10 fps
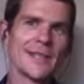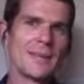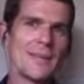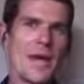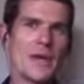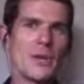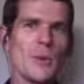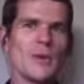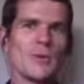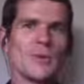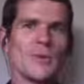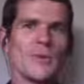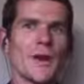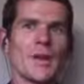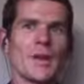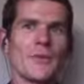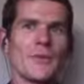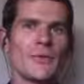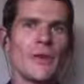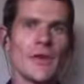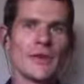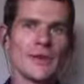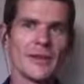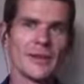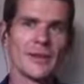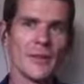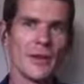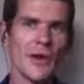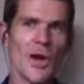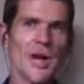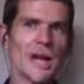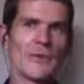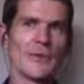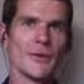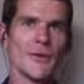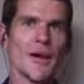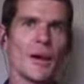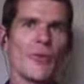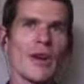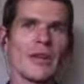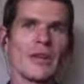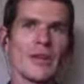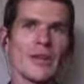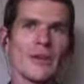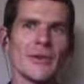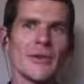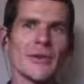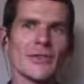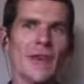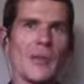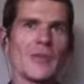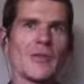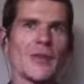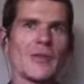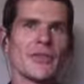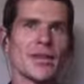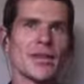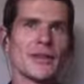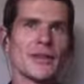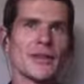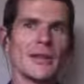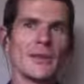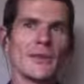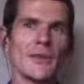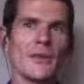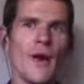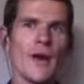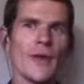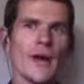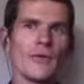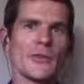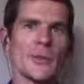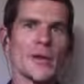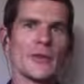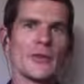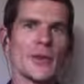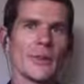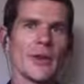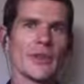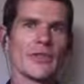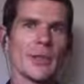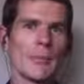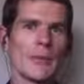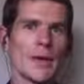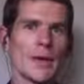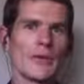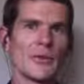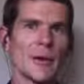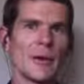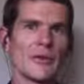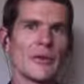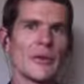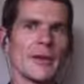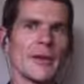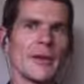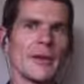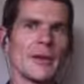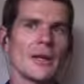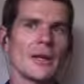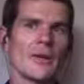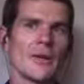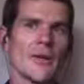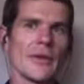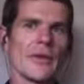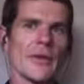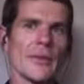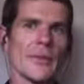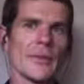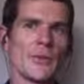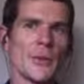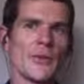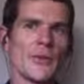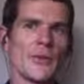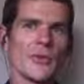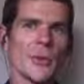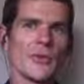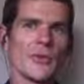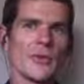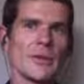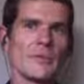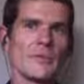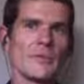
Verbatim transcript: man, you must be fucking fit because I can't even do that. And I'm running, you know, sub 17 for 5,000 meters and I'm running sub three hours for marathon. So that's that. This person's obviously